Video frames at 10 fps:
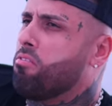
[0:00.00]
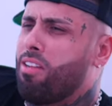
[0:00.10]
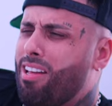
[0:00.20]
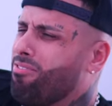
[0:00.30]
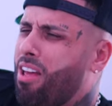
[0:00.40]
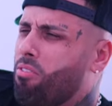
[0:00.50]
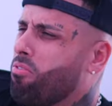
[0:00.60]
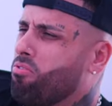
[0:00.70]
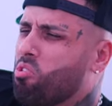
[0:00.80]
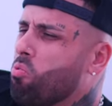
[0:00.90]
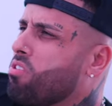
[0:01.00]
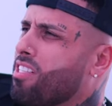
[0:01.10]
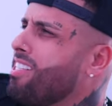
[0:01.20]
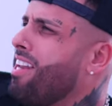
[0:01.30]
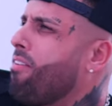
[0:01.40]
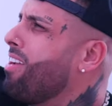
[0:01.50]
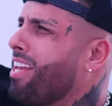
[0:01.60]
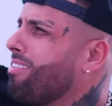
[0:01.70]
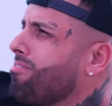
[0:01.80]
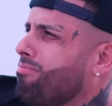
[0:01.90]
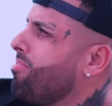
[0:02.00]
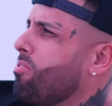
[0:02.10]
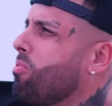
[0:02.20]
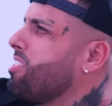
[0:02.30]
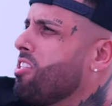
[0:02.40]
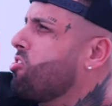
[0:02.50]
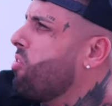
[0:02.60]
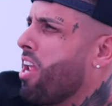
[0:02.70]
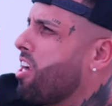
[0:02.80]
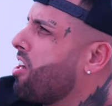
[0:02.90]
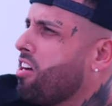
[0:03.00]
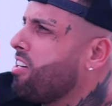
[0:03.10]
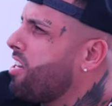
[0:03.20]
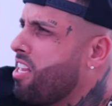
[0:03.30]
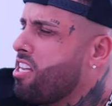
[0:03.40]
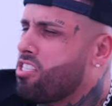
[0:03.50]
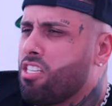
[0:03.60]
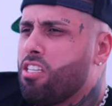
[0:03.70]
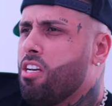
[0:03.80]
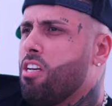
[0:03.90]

I don't know, juice, because he never like, he wasn't a drinker, none of that shit.